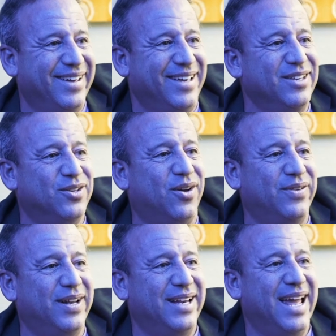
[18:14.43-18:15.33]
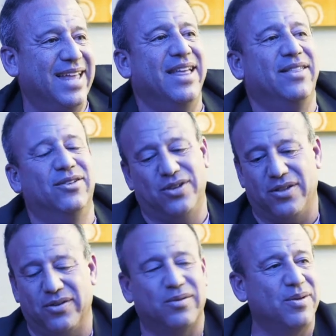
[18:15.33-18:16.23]
can solve it. Yeah. And then there's
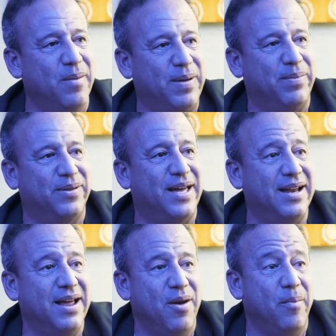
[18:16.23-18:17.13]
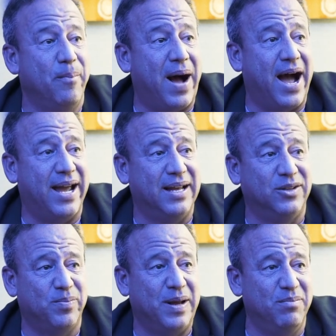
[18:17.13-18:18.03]
other people that buy
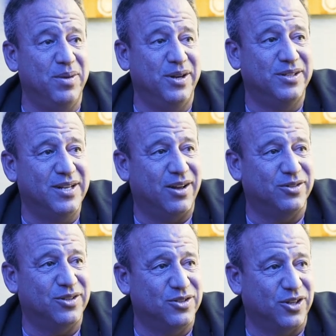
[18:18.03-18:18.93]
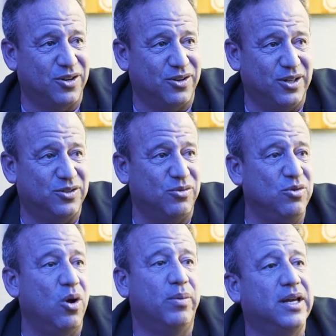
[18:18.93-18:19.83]
and spend millions of dollars on security so
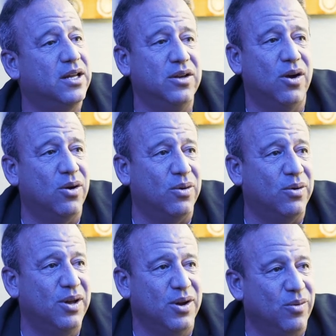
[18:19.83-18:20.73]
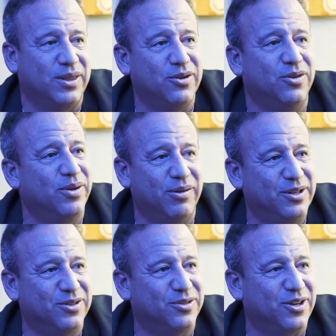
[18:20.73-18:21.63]
nobody can know mm-hmm. what they're doing
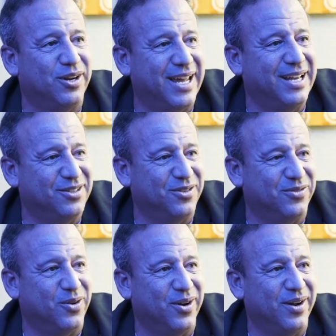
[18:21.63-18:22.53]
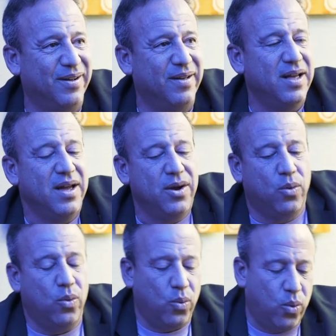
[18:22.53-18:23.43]
research on cancer for.
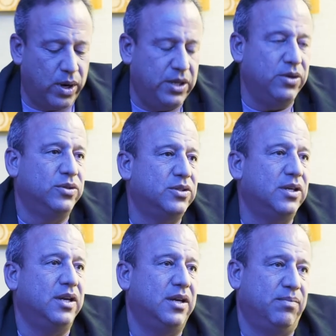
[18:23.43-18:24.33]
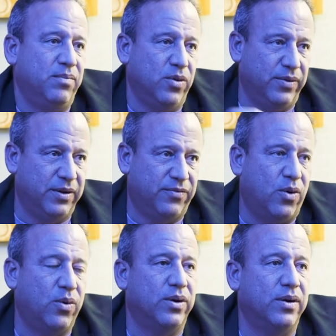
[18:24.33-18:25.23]
What do you see moving
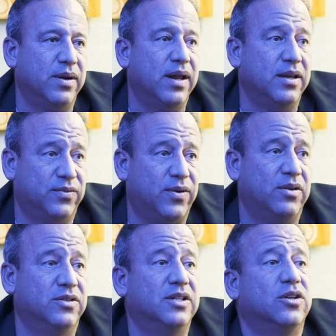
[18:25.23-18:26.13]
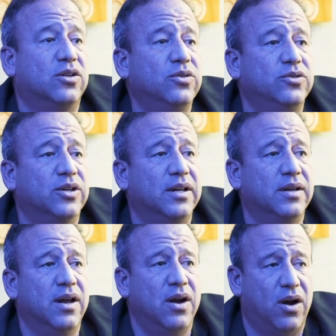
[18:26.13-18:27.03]
forward as far as
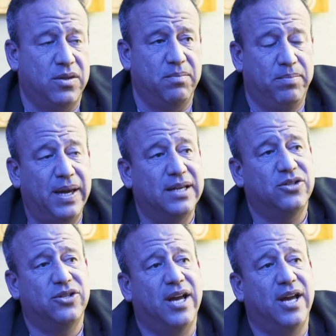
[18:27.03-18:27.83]
inclusion are the biggest